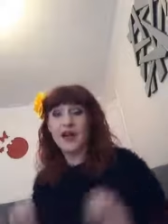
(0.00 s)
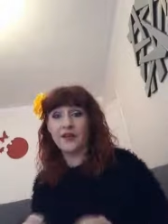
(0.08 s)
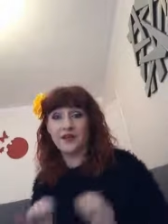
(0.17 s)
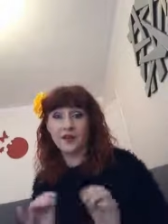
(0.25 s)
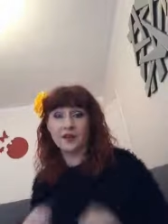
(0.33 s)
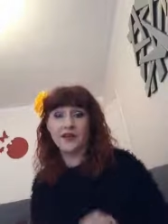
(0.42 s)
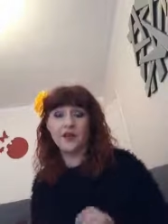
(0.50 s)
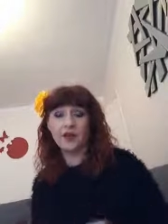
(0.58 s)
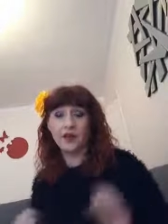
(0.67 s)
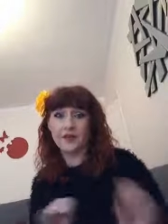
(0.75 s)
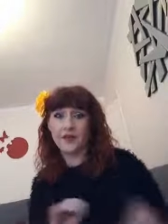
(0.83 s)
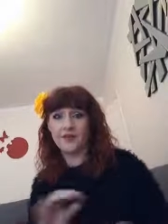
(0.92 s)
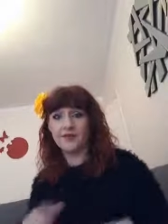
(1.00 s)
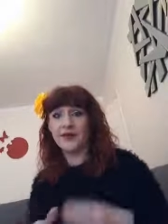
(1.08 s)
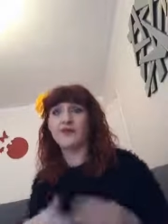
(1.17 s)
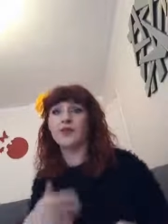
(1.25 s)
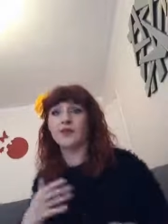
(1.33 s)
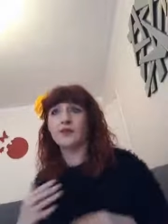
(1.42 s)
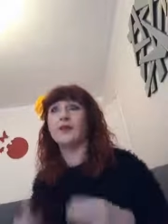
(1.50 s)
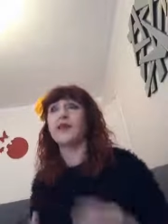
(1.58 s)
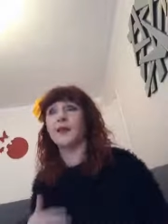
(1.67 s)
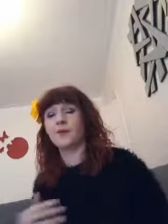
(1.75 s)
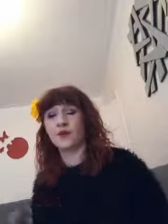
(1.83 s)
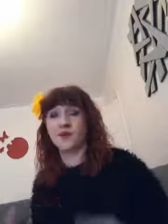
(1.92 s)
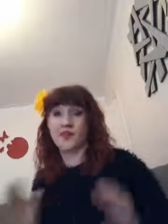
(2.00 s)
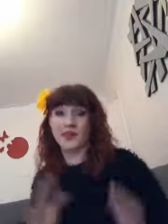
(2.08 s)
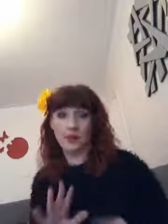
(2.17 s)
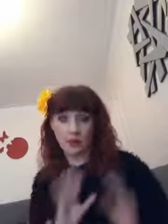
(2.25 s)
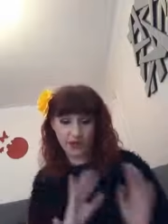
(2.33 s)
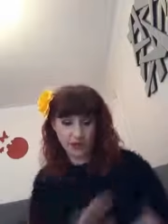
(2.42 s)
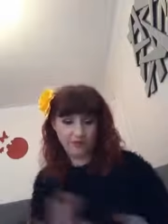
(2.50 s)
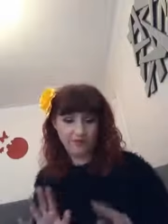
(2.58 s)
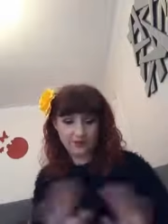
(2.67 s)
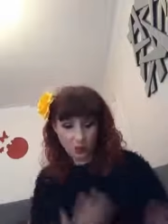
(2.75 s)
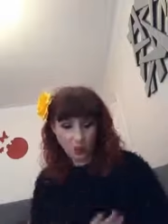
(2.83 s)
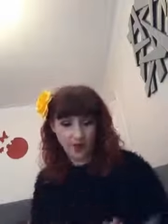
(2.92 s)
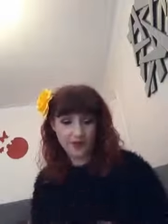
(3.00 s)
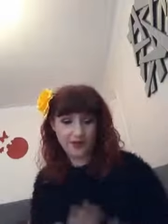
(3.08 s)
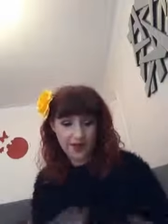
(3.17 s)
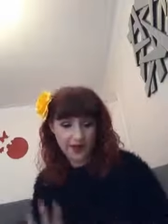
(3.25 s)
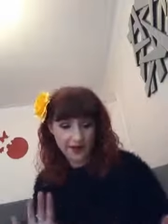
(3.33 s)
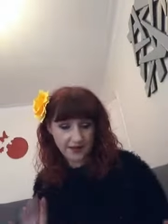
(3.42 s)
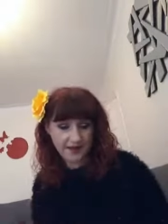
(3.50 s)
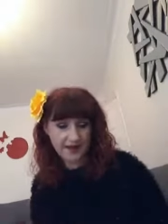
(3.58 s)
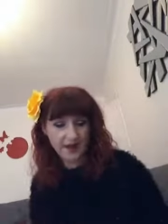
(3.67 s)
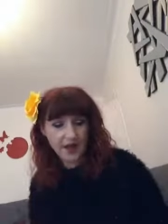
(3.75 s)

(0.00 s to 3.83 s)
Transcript: and they'll send you 10 different types of tea which fall under that.